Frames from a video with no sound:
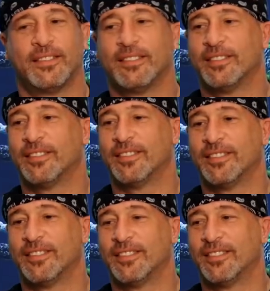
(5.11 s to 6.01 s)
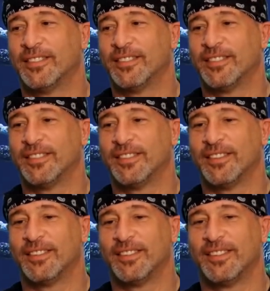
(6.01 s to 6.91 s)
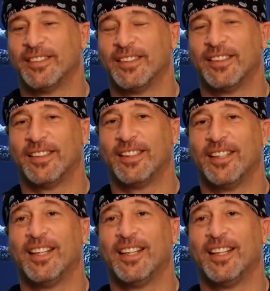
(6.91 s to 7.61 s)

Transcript: [no speech]